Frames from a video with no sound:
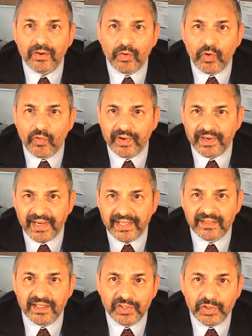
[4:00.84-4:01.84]
over
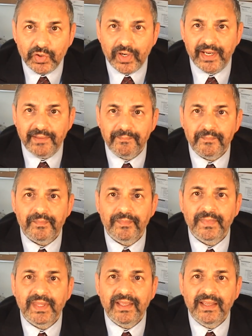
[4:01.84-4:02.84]
in the urine,
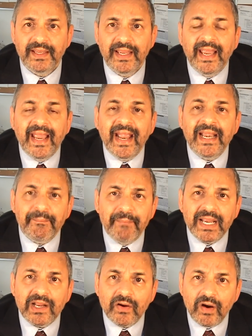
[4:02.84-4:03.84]
and
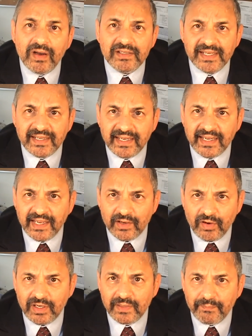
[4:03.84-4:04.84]
because it
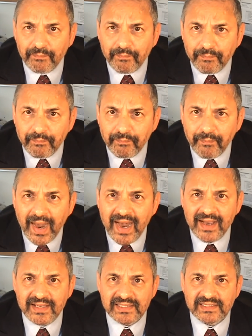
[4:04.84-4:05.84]
cannot
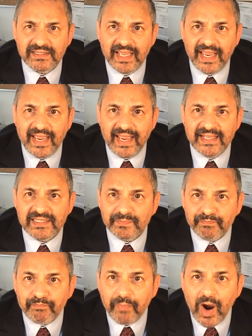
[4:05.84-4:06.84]
pass
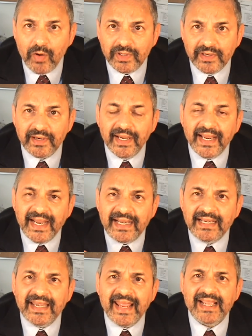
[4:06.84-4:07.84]
as powder,
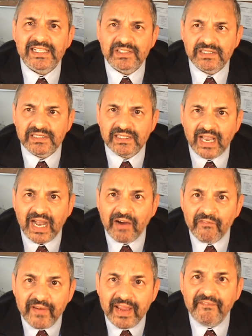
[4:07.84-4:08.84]
it takes
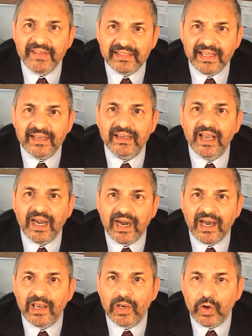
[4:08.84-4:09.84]
away with it
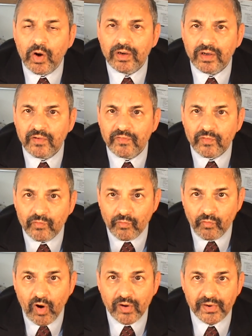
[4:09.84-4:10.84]
a lot of
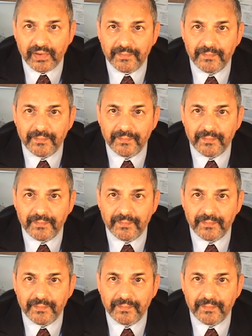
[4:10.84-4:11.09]
water.